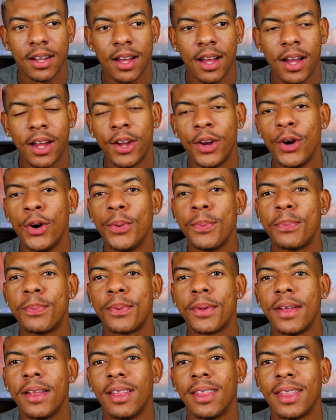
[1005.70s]
I hope
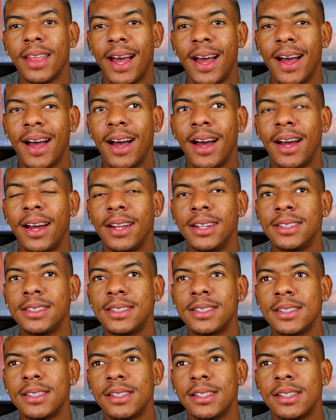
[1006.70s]

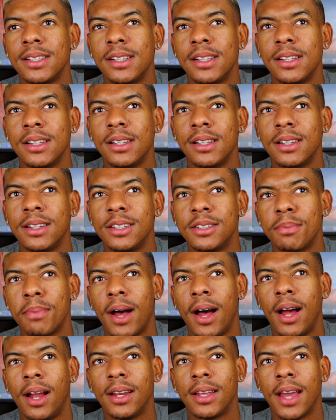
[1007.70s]
that this
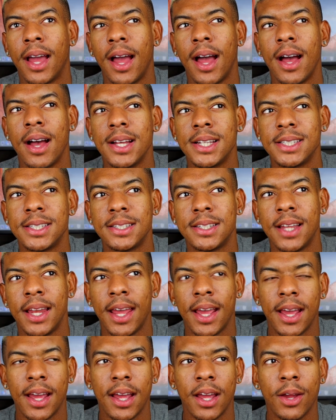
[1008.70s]
podcast
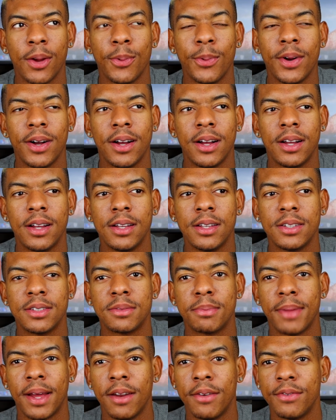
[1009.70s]
today
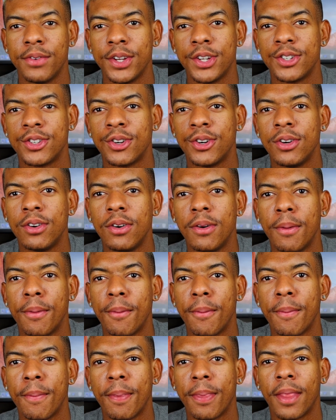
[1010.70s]
was beneficial.
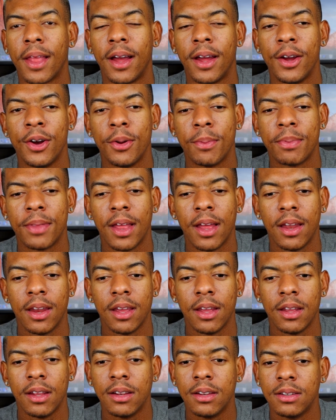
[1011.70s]
I hope that
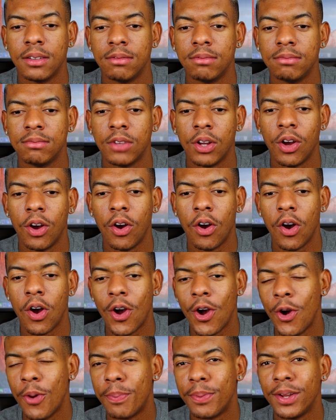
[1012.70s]
it
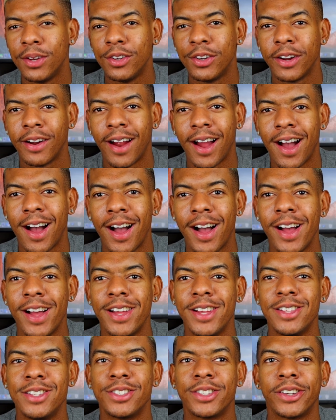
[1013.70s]
opened your
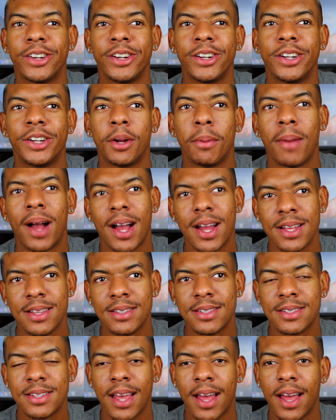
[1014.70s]
eyes or your
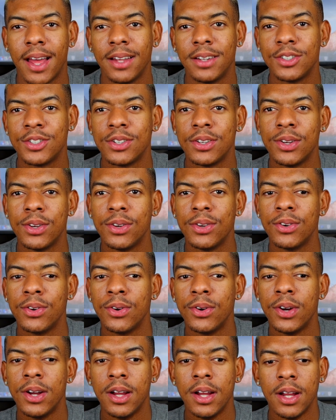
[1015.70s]
mindset
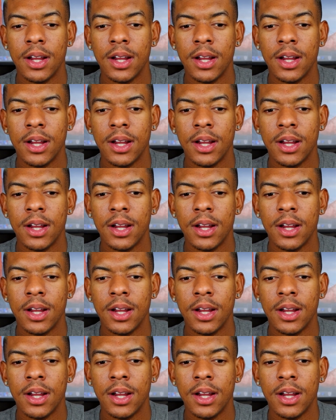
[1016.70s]
to